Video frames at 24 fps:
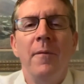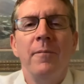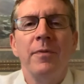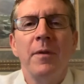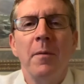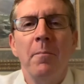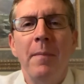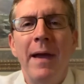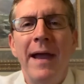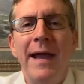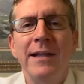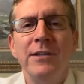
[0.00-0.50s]

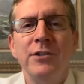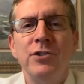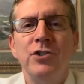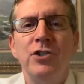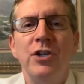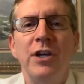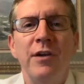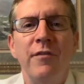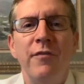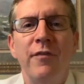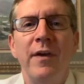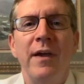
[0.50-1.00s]
Man's
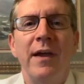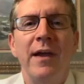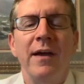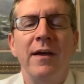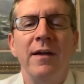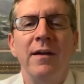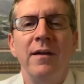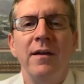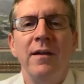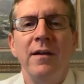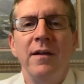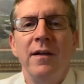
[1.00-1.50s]
chief
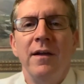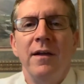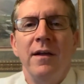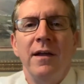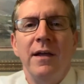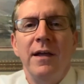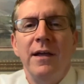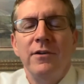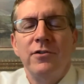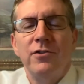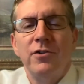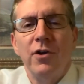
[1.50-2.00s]
end
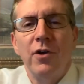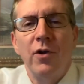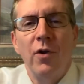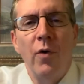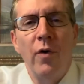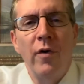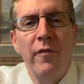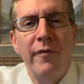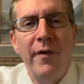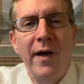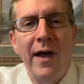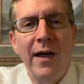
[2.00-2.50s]
is to
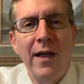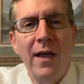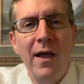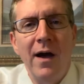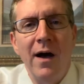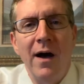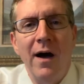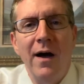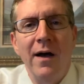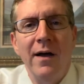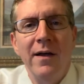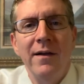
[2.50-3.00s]
glorify
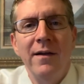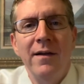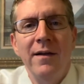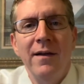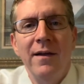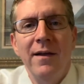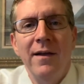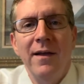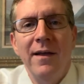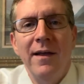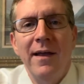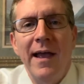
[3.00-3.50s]
God
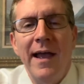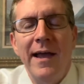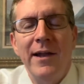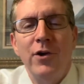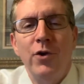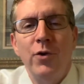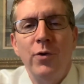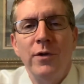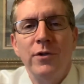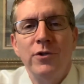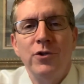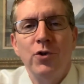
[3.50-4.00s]
and
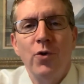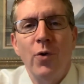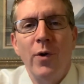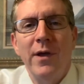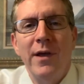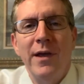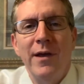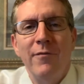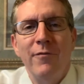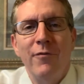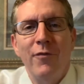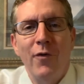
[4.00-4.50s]
to enjoy
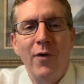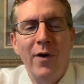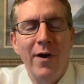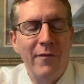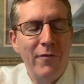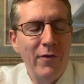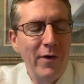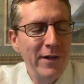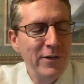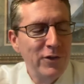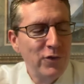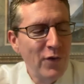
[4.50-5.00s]
Him
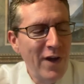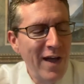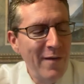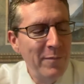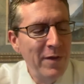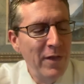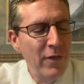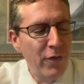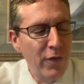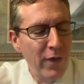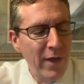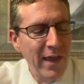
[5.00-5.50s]
forever. And so I've
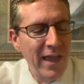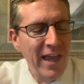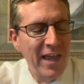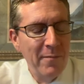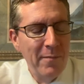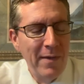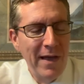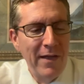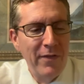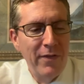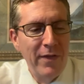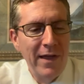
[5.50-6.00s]
been thinking
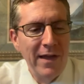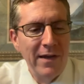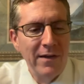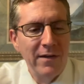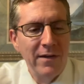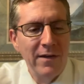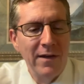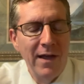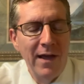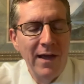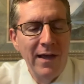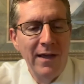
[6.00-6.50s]
about that
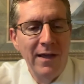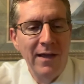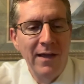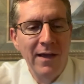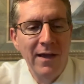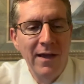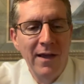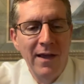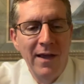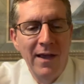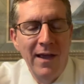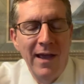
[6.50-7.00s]
today,
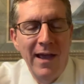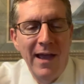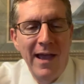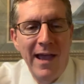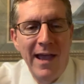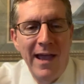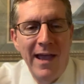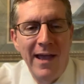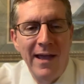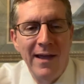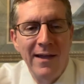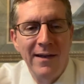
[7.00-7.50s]

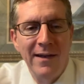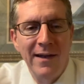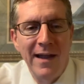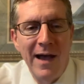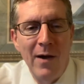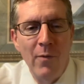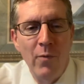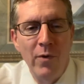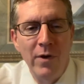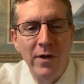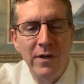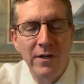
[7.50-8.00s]
and I
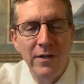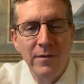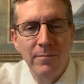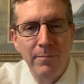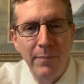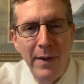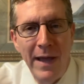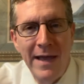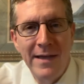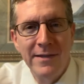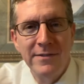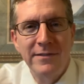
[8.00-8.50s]
wanted to
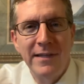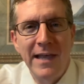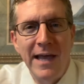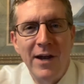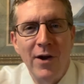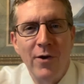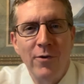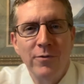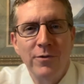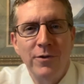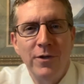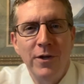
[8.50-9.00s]
pass that
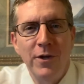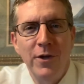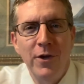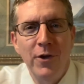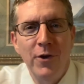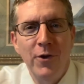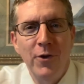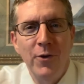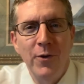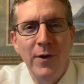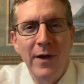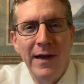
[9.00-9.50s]
on to
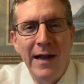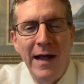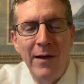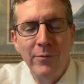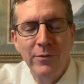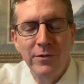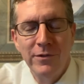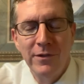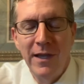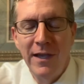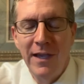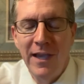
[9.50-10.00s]
you. And I
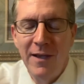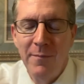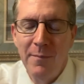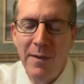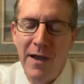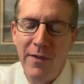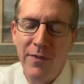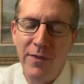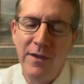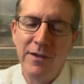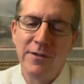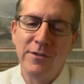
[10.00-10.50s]
was thinking
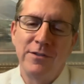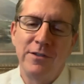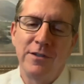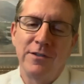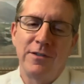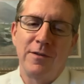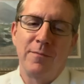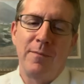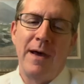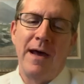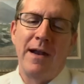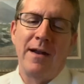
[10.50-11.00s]
about this
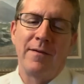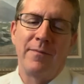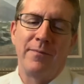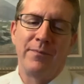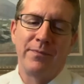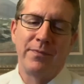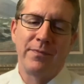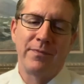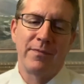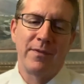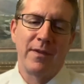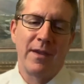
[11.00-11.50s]
just about an
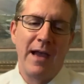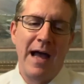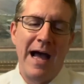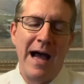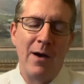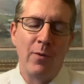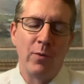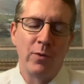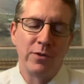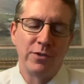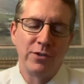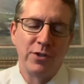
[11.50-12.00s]

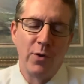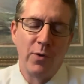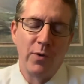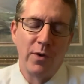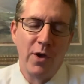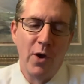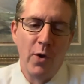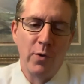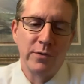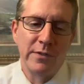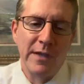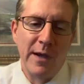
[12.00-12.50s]
hour or so
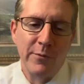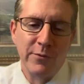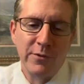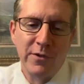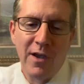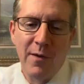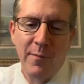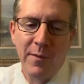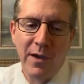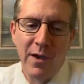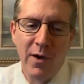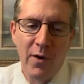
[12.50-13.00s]
ago as I was
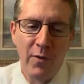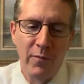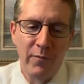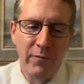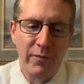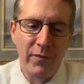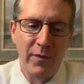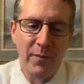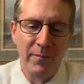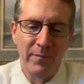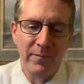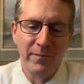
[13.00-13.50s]
coming home
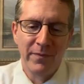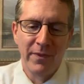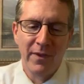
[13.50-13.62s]
from,